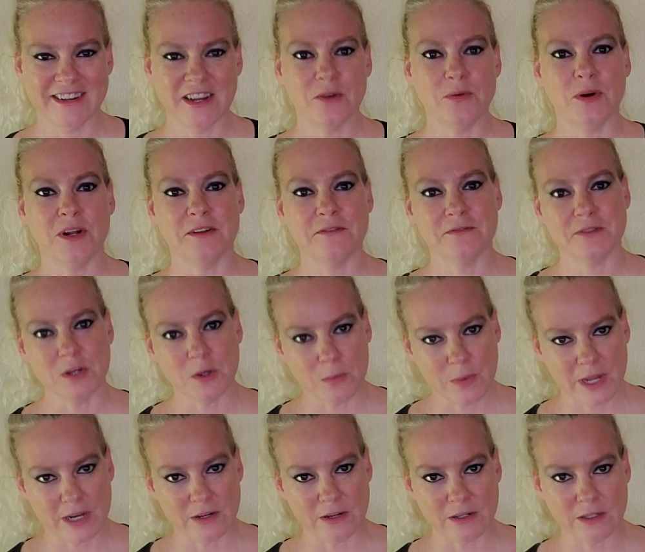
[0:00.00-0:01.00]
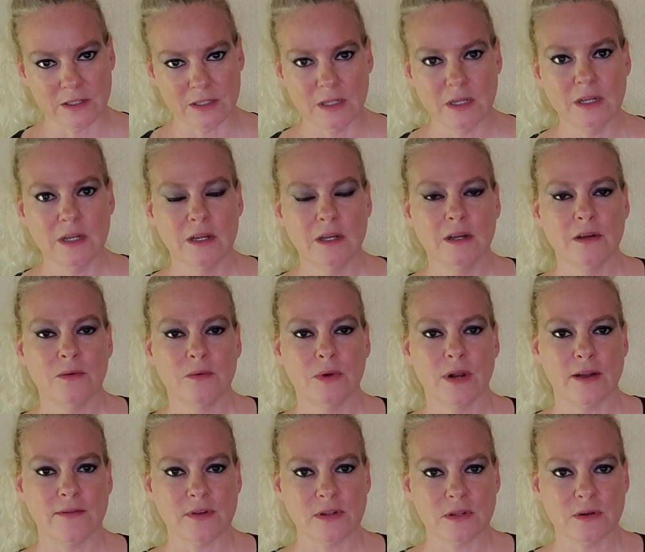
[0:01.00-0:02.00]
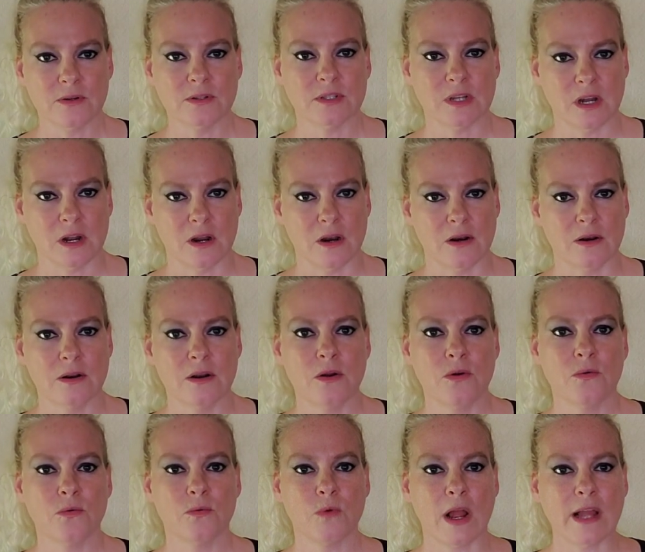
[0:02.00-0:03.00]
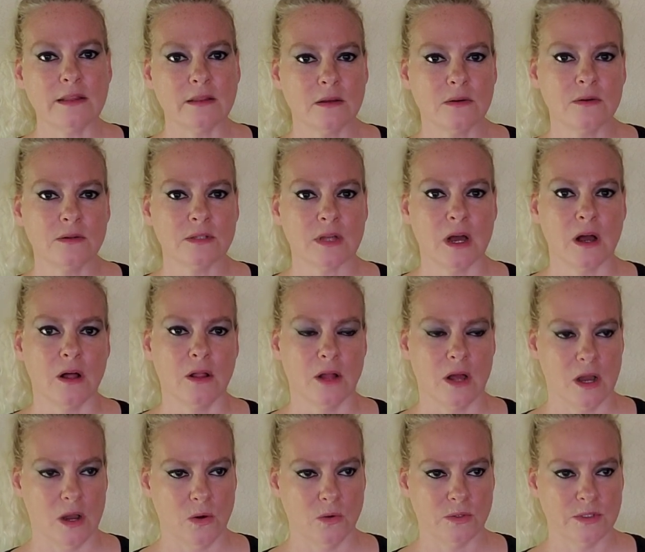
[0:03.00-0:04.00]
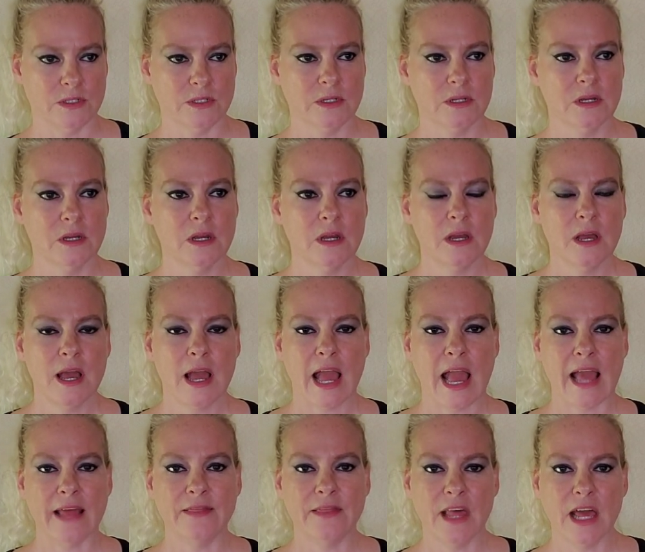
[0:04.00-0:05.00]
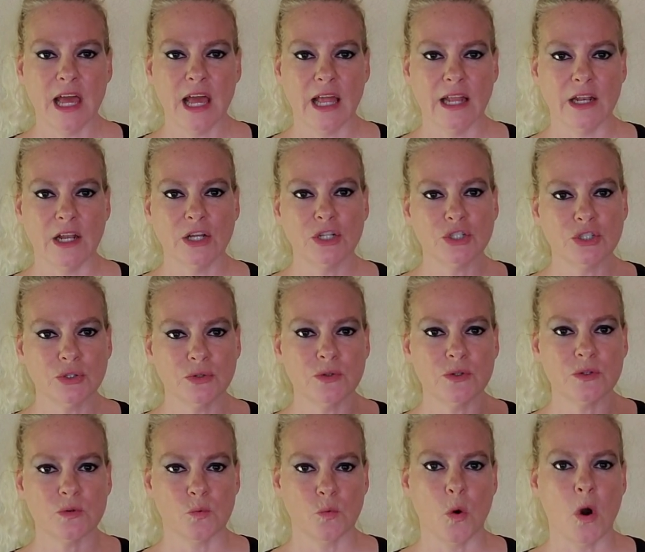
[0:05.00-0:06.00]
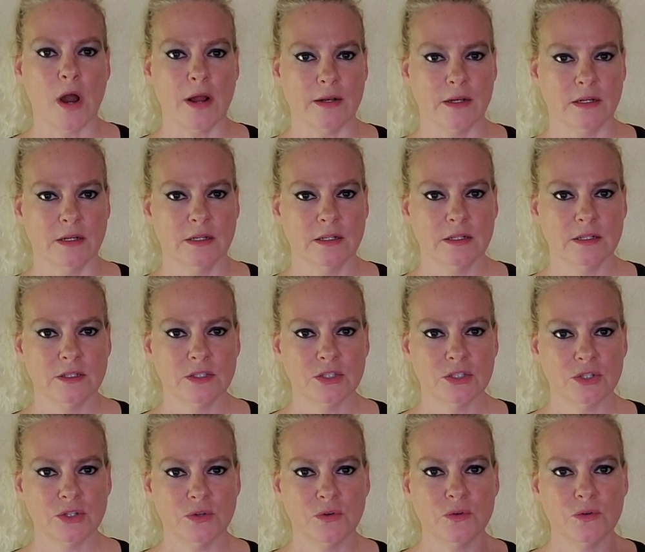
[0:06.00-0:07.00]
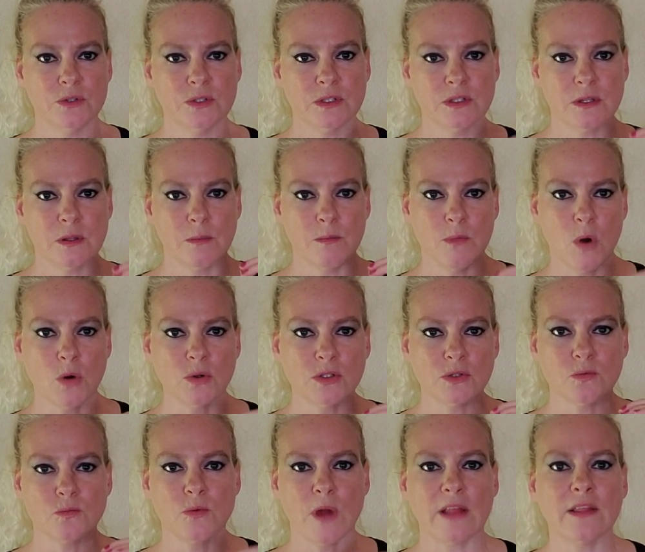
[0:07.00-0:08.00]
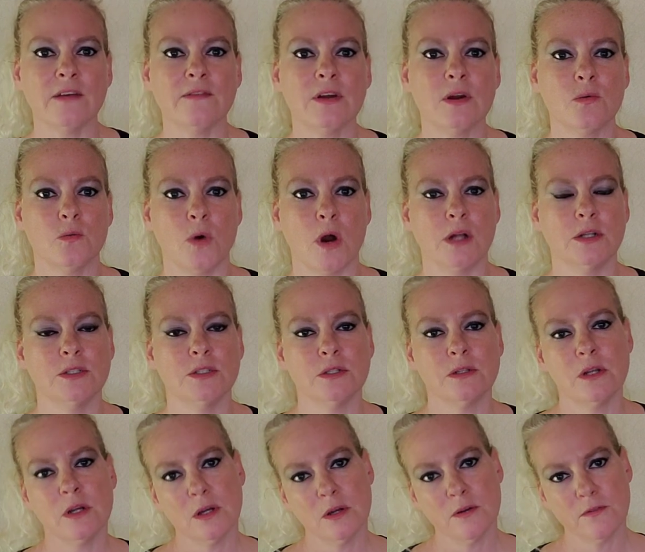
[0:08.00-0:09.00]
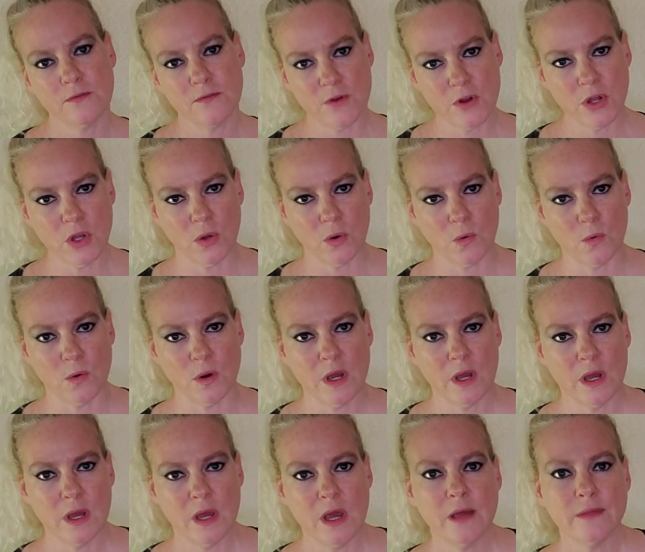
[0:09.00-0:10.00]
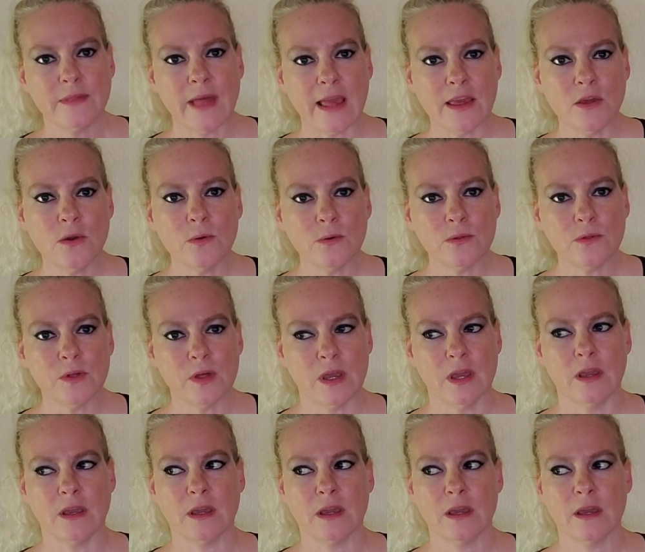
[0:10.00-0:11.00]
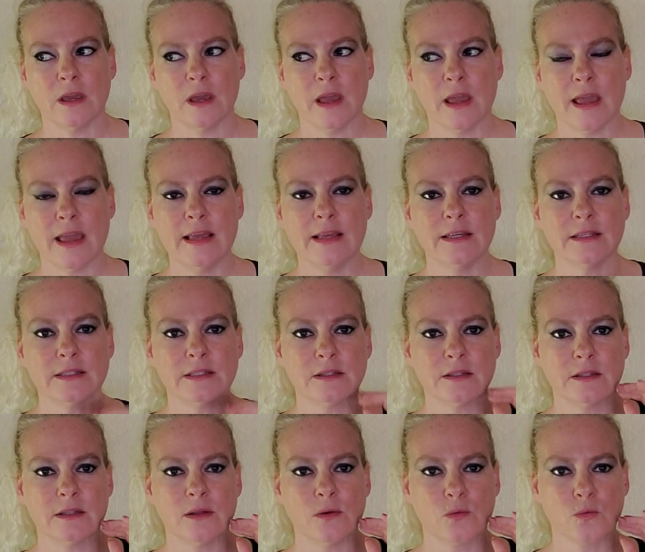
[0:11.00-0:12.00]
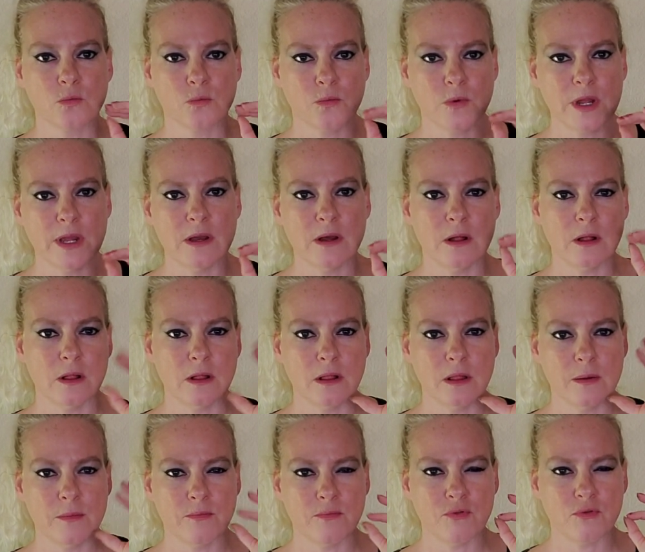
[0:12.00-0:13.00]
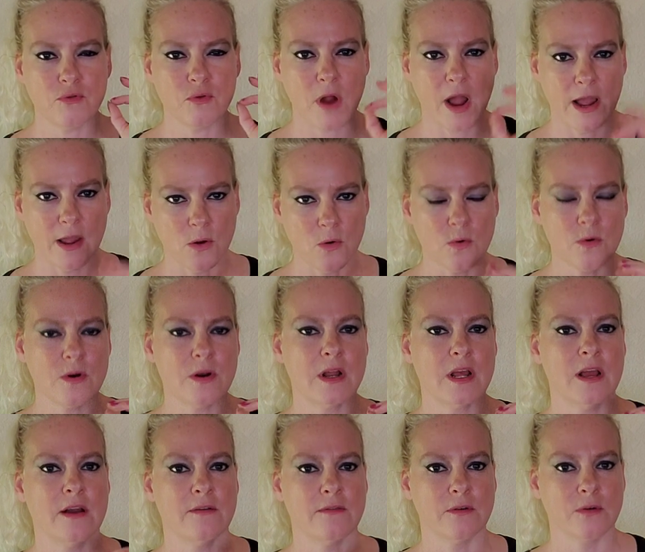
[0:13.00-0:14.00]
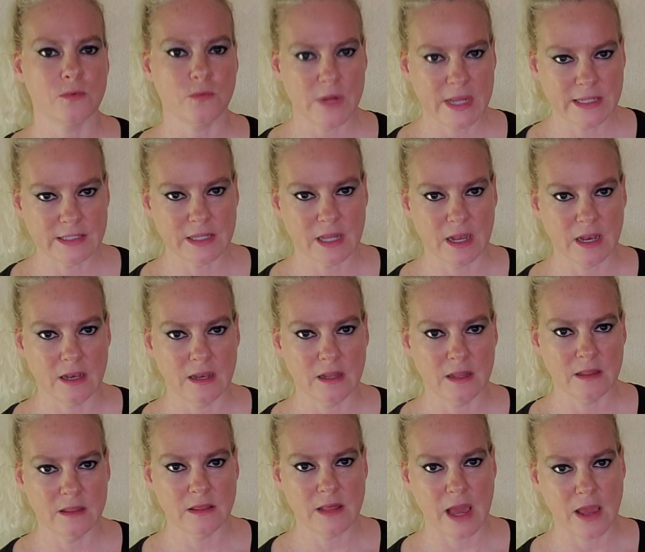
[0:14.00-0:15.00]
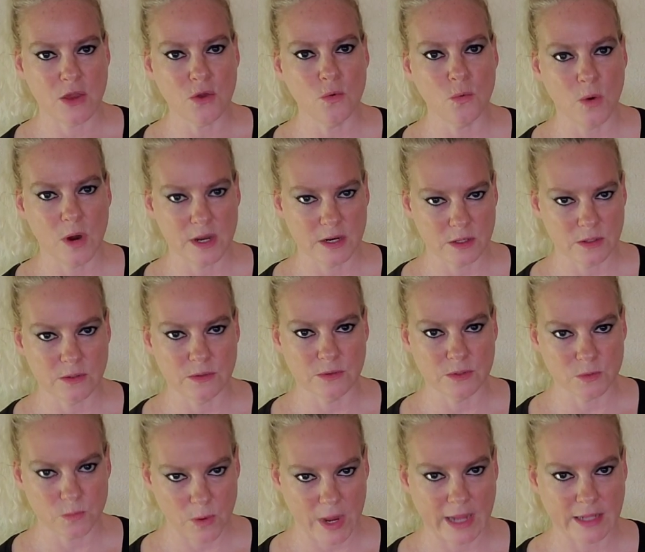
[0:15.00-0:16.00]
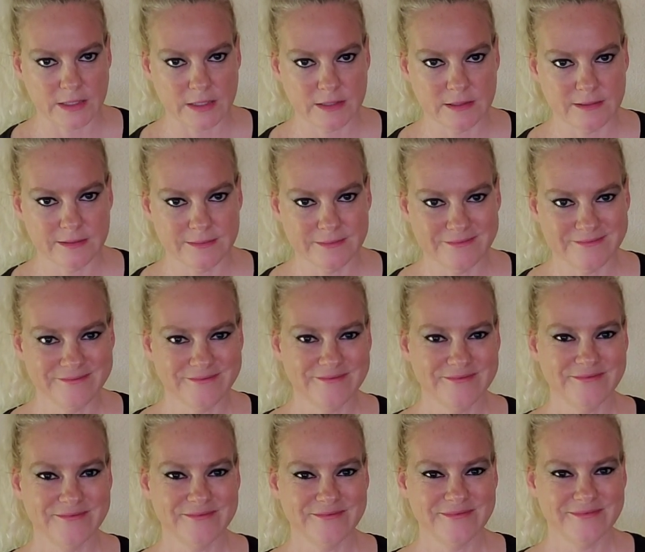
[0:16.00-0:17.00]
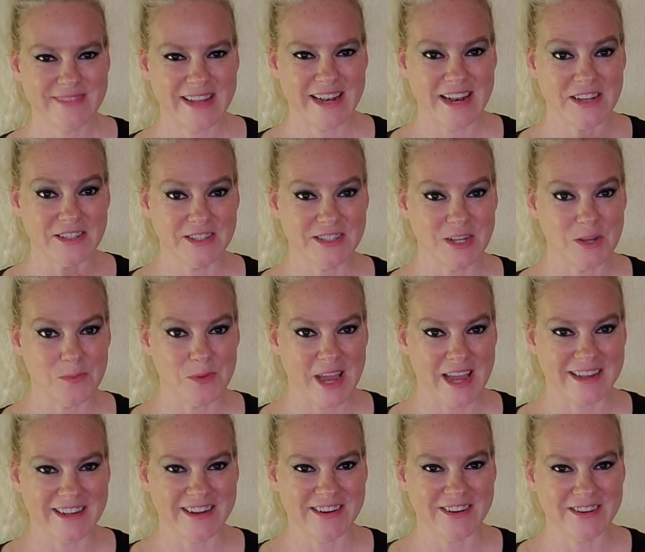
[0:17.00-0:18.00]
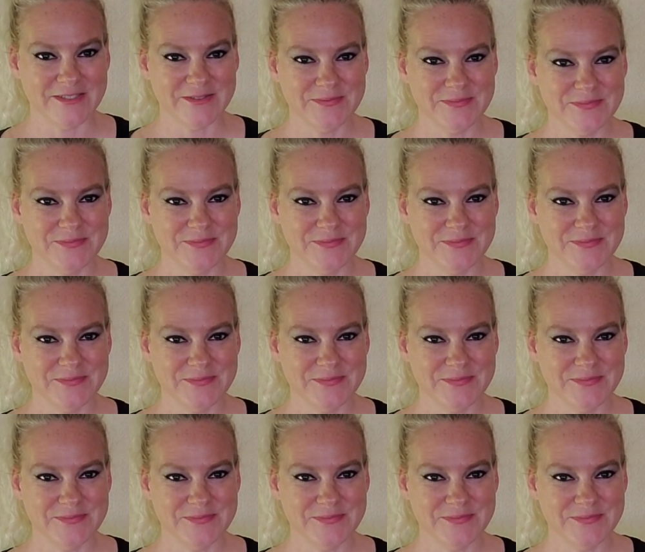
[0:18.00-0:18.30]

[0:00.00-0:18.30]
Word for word: I want to feel better. Whatever those are, write those all out. And then choose one. Choose the most relevant one for you that you think is the real priority of a reason that you want to lose weight. And I'll see you back here.